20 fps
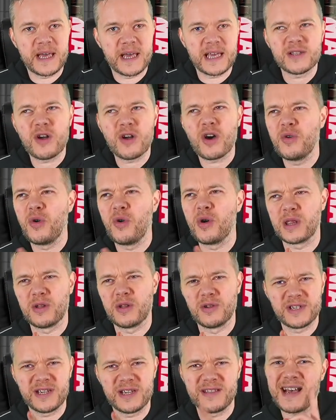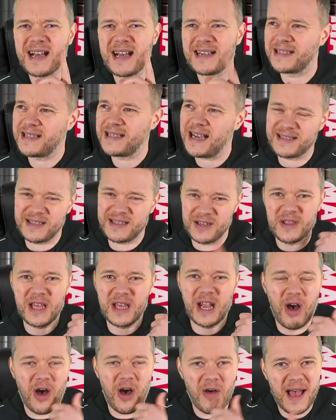It's not North London, that's, that's the other
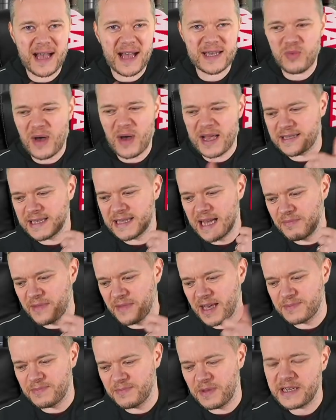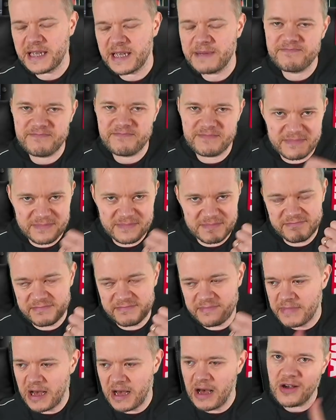lot. That's West Ham, that's bloody
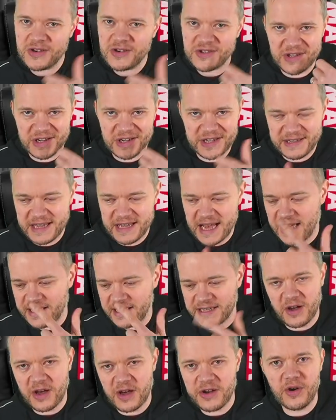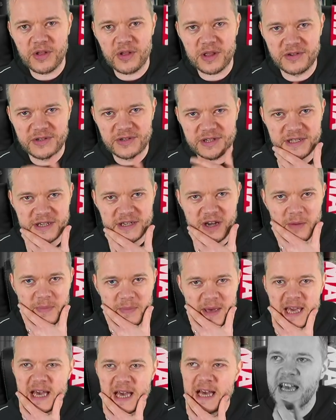Arsenal and that. It's not a North London
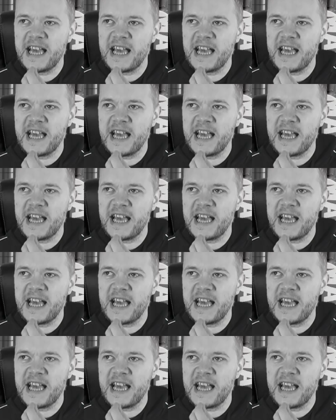derby.